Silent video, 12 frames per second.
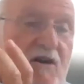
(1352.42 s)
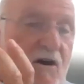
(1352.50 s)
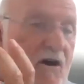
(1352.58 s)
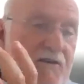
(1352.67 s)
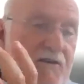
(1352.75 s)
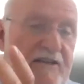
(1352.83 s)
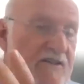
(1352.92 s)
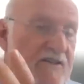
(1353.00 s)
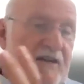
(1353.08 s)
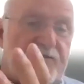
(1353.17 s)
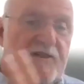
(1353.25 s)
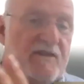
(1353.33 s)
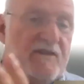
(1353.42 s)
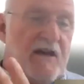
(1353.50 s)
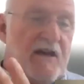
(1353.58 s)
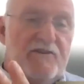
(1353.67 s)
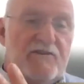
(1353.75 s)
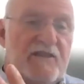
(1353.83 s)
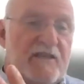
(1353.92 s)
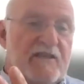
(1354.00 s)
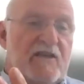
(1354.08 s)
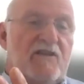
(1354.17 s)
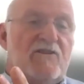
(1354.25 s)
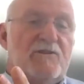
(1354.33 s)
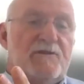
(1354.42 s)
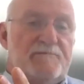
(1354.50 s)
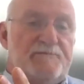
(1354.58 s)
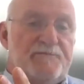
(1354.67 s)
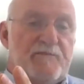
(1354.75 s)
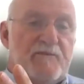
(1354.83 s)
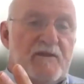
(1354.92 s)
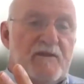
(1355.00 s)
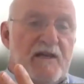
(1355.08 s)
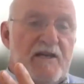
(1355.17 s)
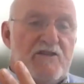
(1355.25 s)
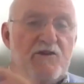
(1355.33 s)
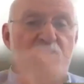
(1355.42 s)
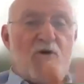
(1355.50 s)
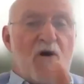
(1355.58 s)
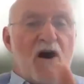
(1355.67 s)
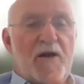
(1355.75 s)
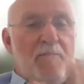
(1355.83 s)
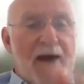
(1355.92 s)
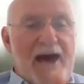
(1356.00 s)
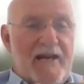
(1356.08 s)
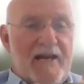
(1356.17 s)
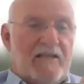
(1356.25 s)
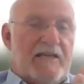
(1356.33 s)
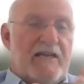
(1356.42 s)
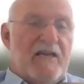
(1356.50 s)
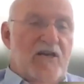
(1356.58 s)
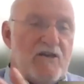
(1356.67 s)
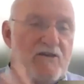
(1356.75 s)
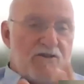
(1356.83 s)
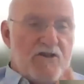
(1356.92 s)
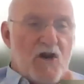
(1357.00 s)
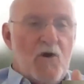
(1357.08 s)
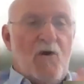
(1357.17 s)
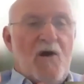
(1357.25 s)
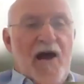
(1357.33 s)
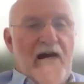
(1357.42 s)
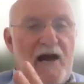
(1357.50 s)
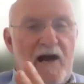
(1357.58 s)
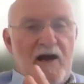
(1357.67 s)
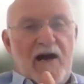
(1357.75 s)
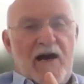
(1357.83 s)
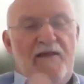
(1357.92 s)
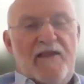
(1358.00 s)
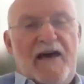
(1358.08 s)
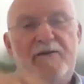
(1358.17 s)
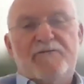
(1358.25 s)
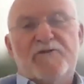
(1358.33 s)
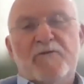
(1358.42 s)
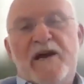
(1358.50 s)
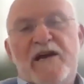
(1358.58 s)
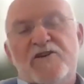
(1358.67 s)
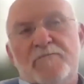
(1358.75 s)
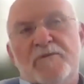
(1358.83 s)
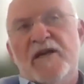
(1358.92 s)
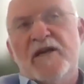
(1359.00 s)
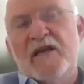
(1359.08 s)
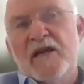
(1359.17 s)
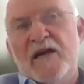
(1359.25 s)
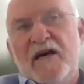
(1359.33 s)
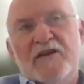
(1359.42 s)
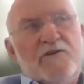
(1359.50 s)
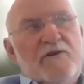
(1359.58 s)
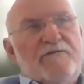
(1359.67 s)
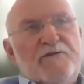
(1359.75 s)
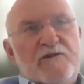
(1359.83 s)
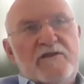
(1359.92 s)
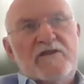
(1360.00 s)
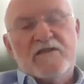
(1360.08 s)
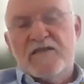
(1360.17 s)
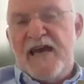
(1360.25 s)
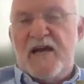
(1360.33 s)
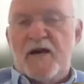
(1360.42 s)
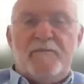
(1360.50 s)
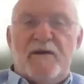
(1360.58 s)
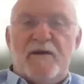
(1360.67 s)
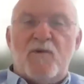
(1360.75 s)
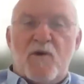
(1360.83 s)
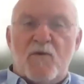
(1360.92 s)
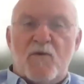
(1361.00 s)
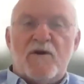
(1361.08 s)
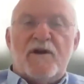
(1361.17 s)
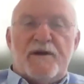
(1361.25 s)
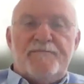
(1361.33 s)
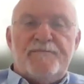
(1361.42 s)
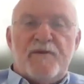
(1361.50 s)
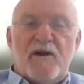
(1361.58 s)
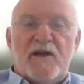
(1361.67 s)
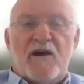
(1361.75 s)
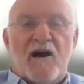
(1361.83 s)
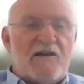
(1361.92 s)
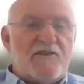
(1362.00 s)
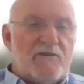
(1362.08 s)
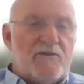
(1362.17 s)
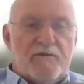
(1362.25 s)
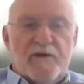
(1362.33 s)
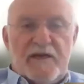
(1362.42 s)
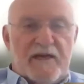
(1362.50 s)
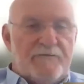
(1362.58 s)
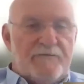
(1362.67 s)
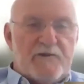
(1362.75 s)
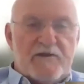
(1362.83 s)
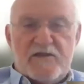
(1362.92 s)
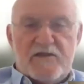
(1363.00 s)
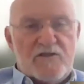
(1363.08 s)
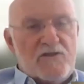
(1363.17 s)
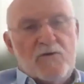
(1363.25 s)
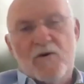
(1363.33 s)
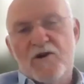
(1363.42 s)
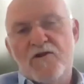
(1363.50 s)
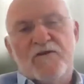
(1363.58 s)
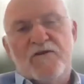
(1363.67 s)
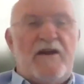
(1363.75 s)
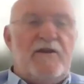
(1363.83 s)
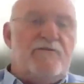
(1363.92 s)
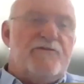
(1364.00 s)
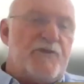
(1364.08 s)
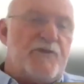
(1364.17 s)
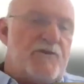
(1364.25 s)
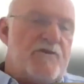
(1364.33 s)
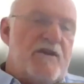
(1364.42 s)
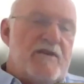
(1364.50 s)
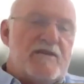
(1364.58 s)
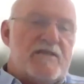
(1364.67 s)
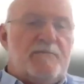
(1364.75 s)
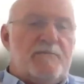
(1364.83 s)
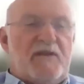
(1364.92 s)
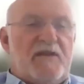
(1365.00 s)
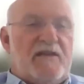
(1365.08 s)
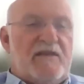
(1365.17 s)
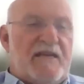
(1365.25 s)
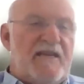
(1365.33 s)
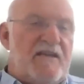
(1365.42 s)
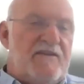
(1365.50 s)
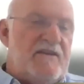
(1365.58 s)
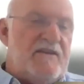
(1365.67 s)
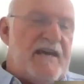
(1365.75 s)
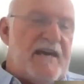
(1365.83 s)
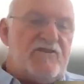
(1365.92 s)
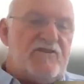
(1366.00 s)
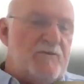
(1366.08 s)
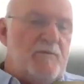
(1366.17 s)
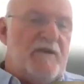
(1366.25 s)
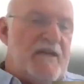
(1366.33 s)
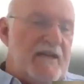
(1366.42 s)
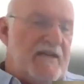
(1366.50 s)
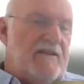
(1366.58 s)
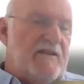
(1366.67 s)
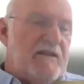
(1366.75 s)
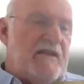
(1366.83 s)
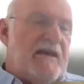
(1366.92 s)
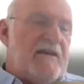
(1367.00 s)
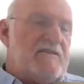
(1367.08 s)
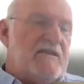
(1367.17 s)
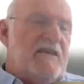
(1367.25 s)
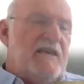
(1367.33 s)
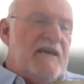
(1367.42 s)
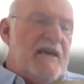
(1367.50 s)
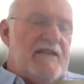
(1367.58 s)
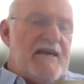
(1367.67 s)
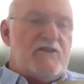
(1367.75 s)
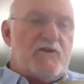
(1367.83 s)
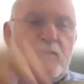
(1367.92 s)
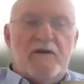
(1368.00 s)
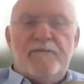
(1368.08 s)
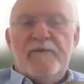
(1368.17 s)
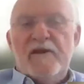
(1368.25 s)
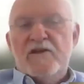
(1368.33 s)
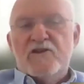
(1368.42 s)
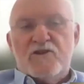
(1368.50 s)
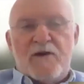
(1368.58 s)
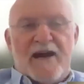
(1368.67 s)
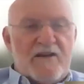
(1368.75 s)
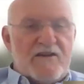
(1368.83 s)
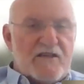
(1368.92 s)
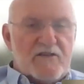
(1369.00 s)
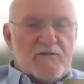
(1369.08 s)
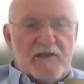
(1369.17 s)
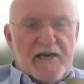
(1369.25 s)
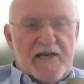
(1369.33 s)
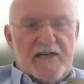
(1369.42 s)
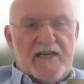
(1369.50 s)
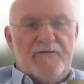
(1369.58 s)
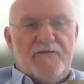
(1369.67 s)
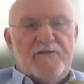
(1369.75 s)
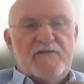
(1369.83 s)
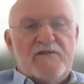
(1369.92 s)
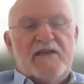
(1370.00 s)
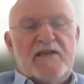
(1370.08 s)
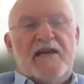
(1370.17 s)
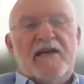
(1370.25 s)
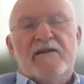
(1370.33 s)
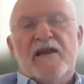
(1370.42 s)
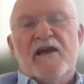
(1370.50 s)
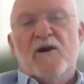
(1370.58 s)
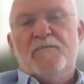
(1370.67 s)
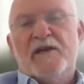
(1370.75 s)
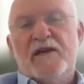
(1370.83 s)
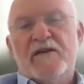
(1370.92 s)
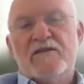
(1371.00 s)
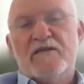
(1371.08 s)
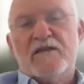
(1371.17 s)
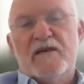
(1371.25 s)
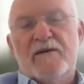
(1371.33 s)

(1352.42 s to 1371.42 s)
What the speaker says: all that stuff that the author didn't include, right? So you automatically know that information. But other inferences take a bit more work, right? Causal inferences, or where you've got to infer something at the end of the text or the beginning of the text. And that's where strategies related to inferencing can help kids